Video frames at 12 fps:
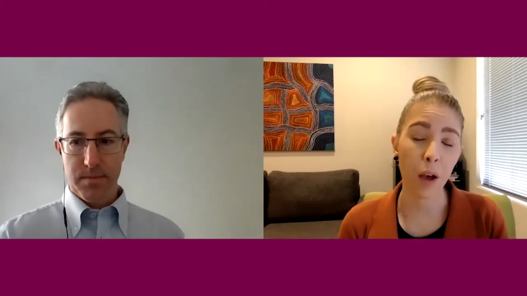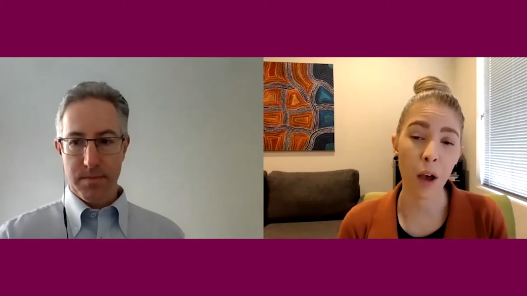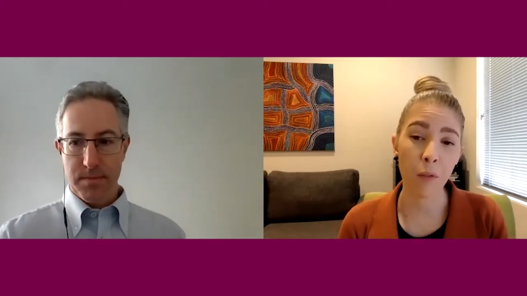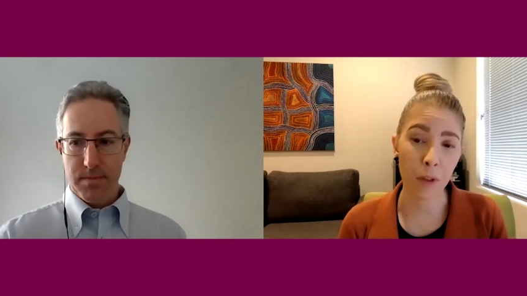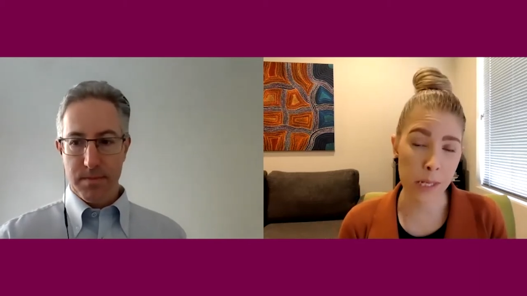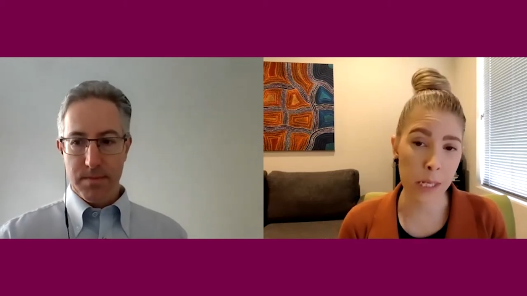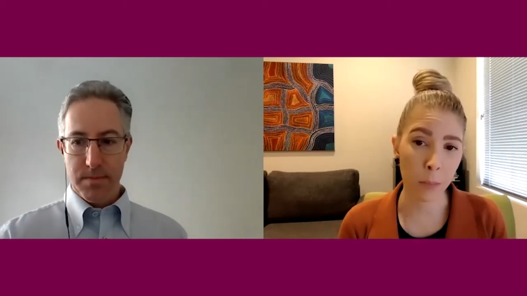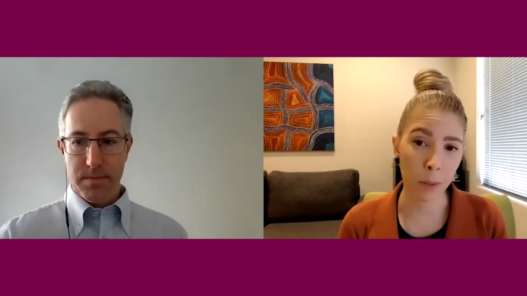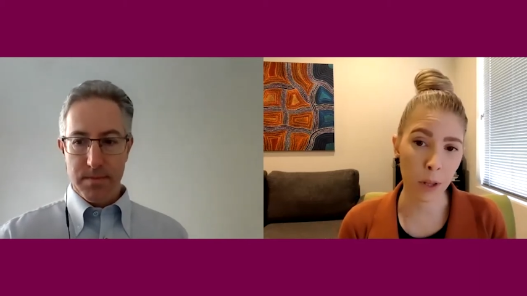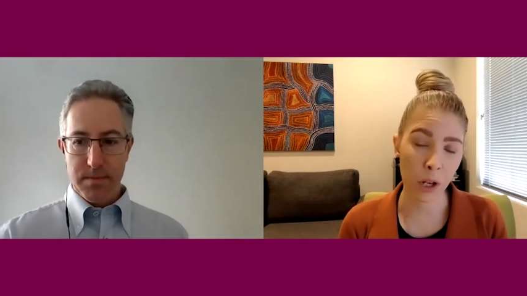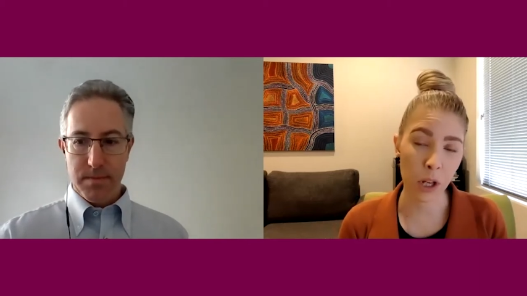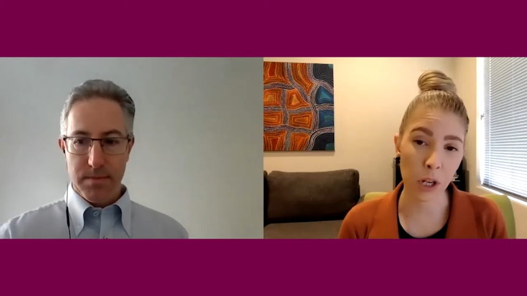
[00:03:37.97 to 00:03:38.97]
Speaker 1: a
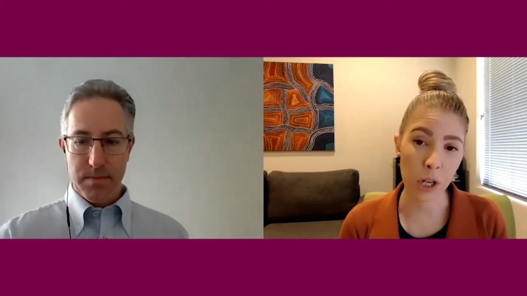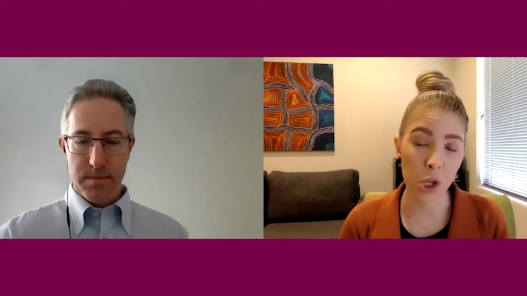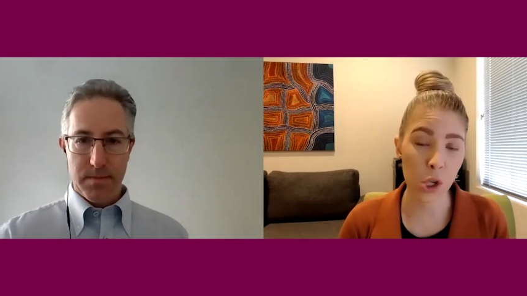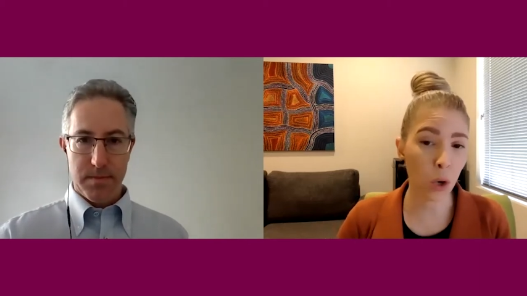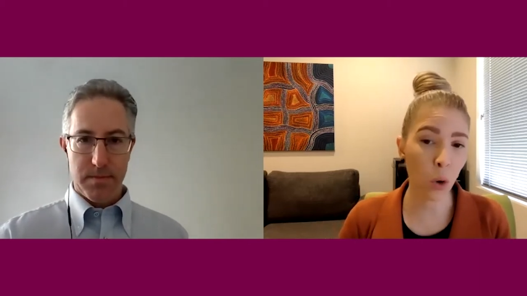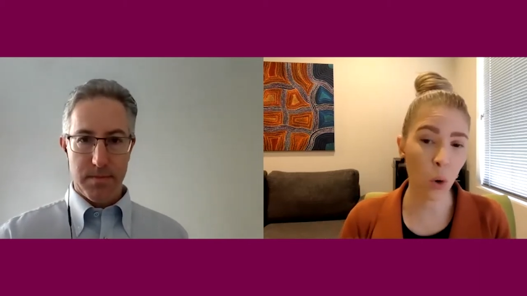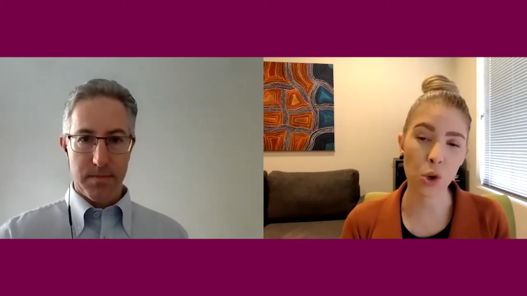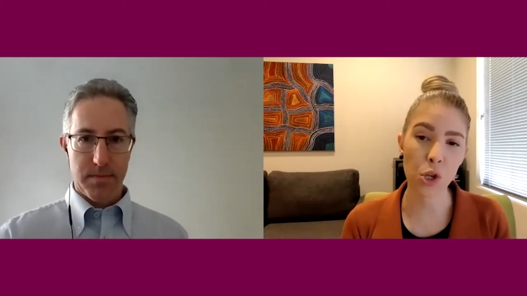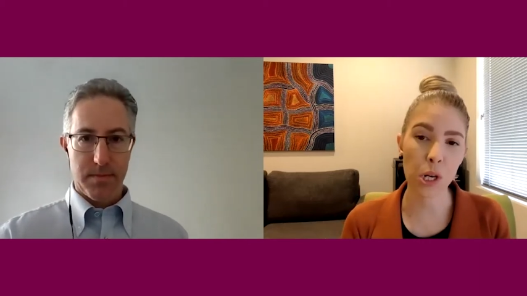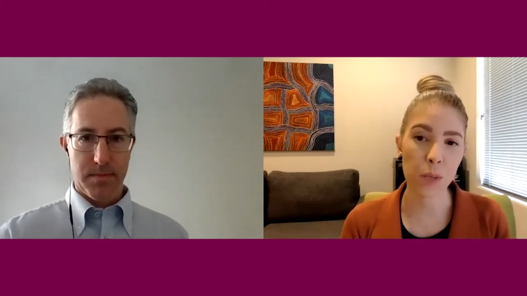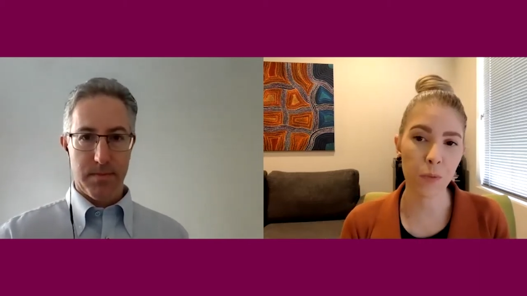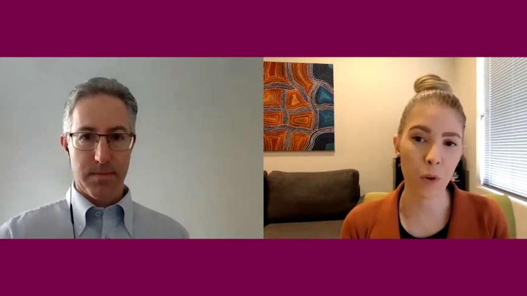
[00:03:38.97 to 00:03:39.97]
vestibular condition or
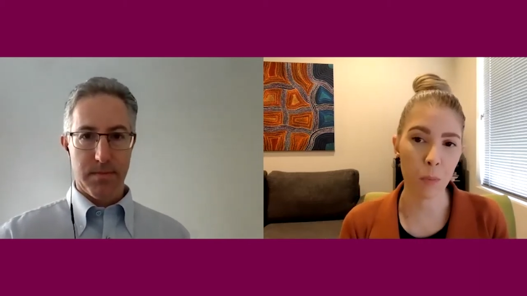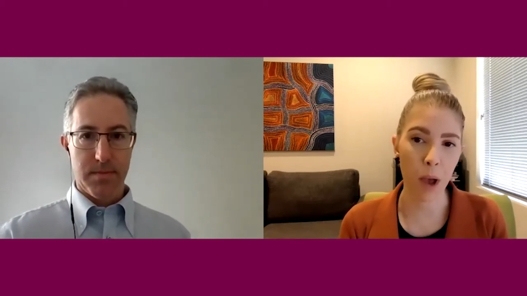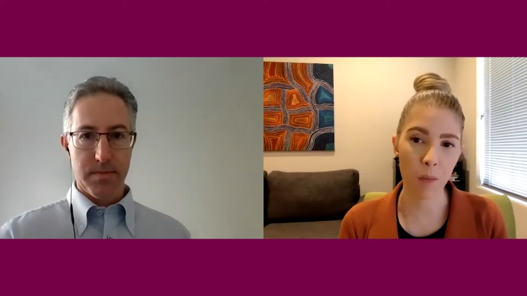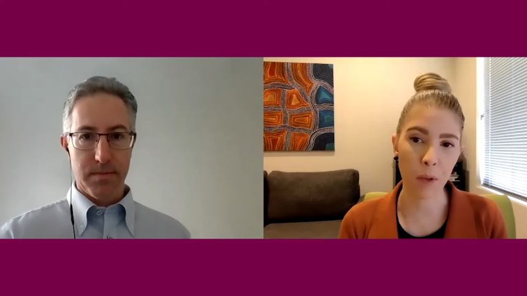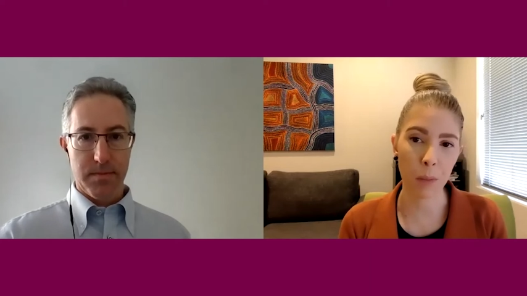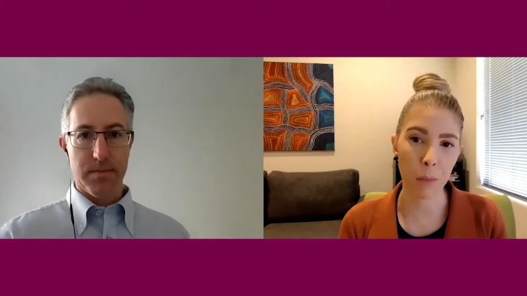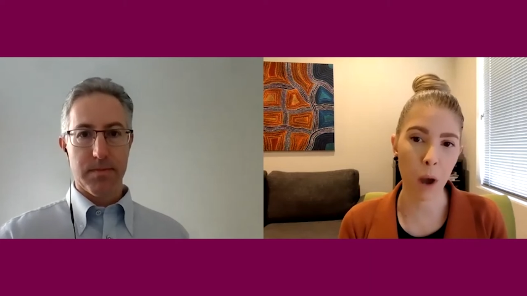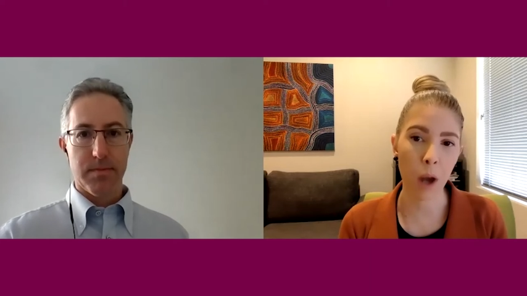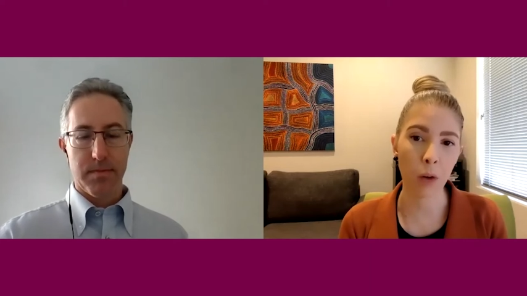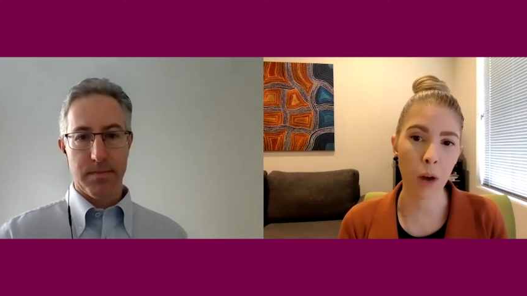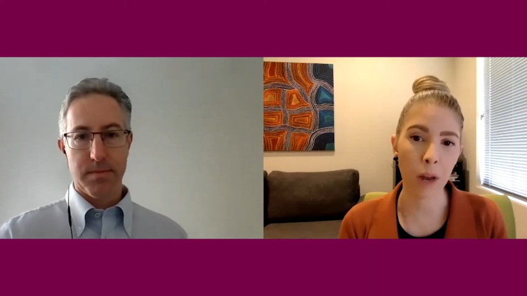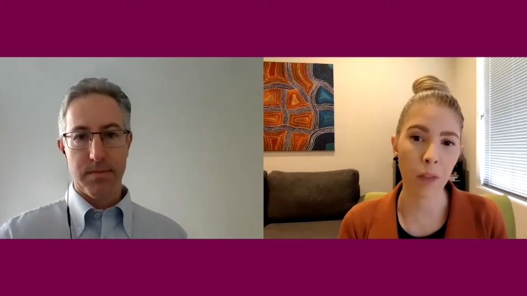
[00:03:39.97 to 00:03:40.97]
just from having mm-hmm.
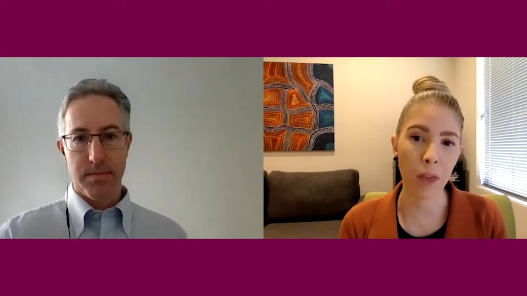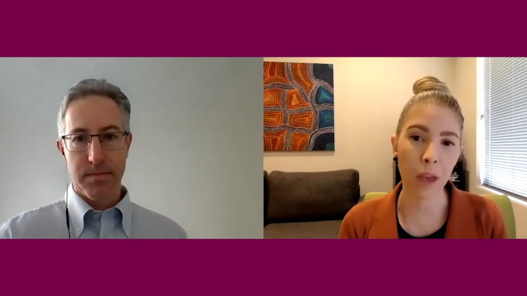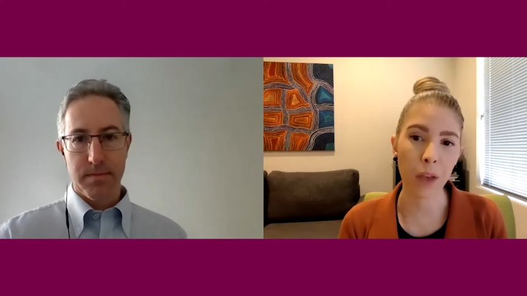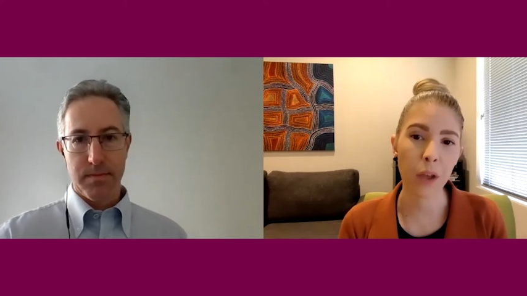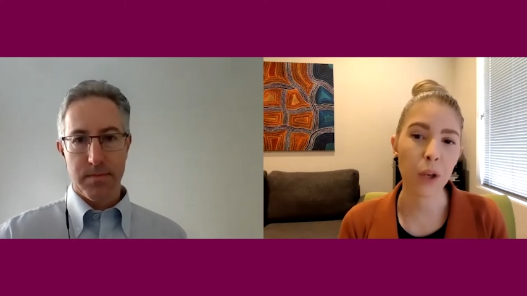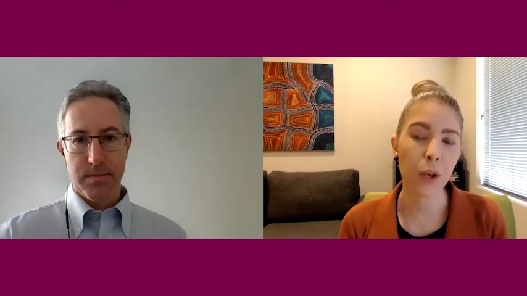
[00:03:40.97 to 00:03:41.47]
migraine there.